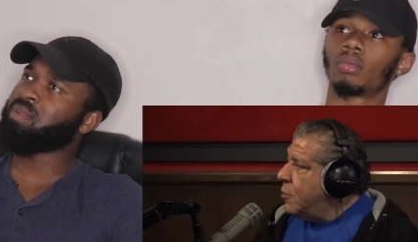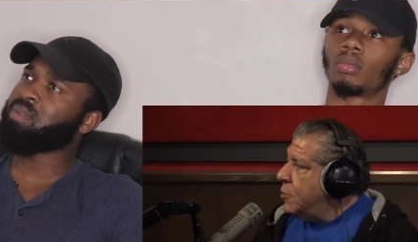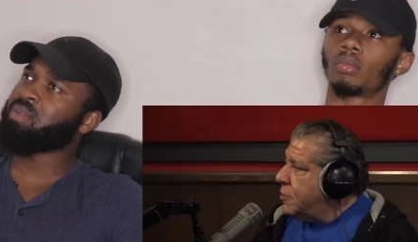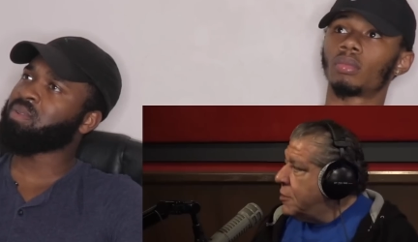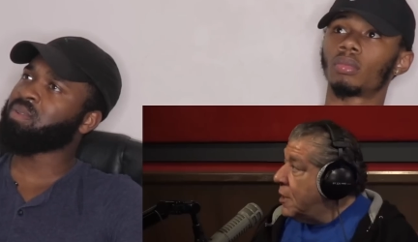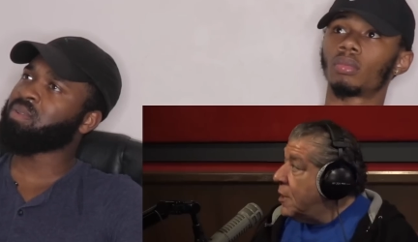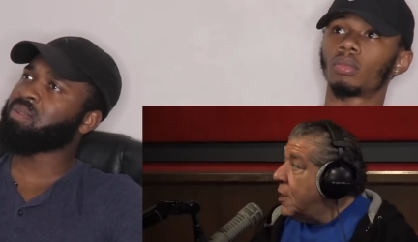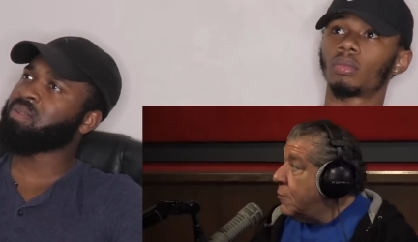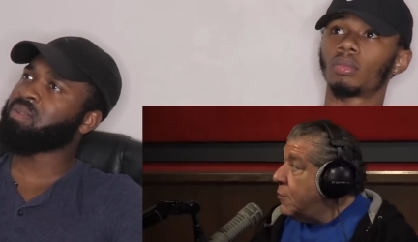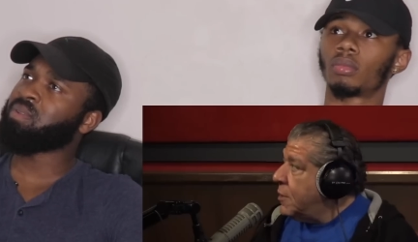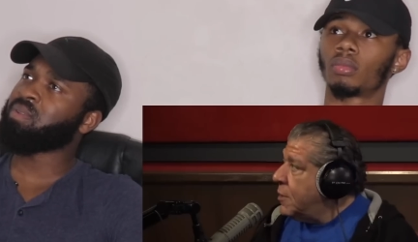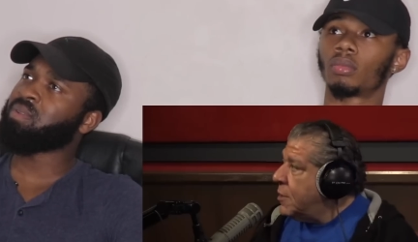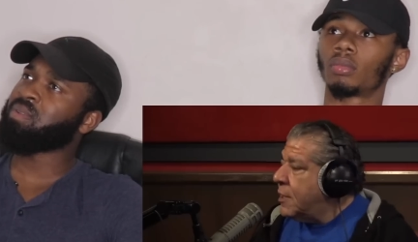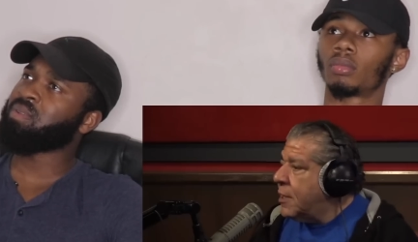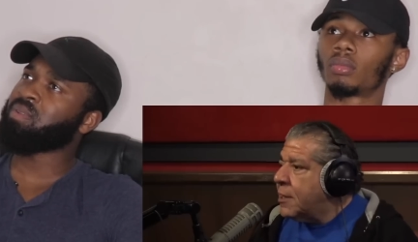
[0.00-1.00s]
Speaker 1: it to her. Like, what do
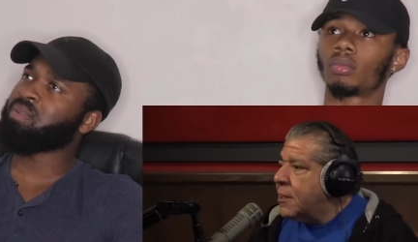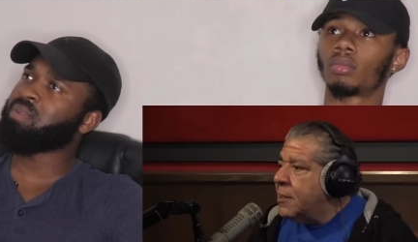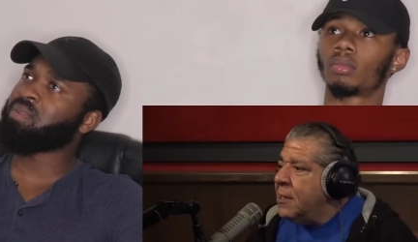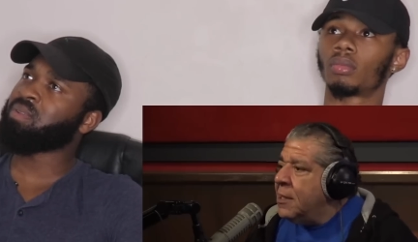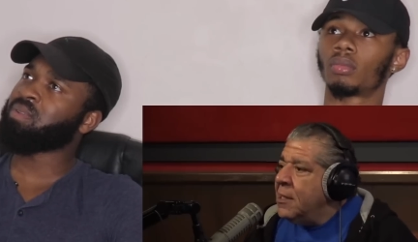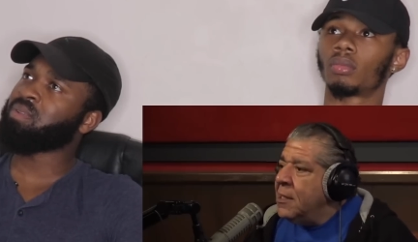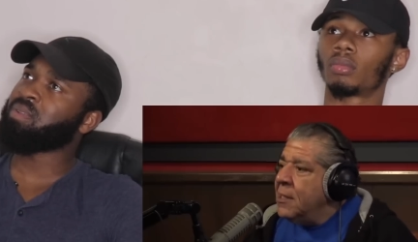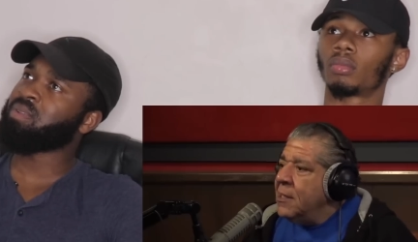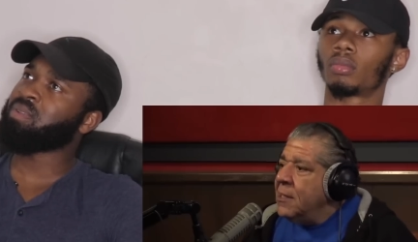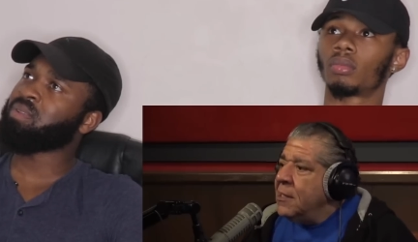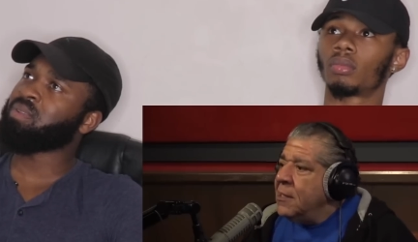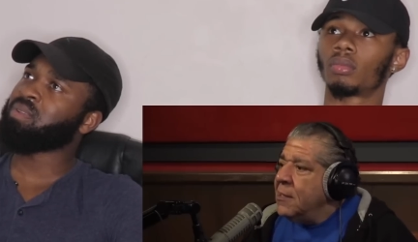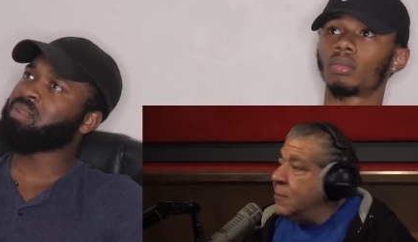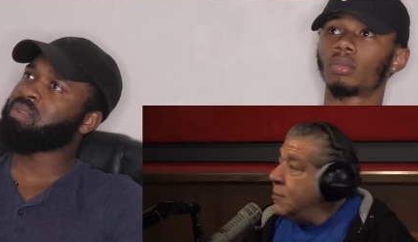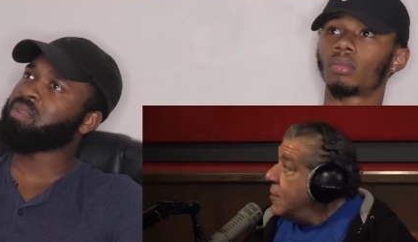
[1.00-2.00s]
you think?
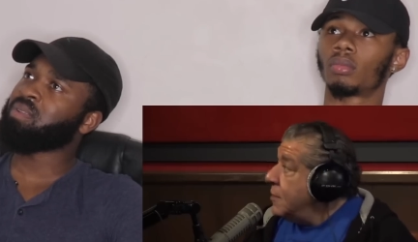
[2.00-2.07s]
What do you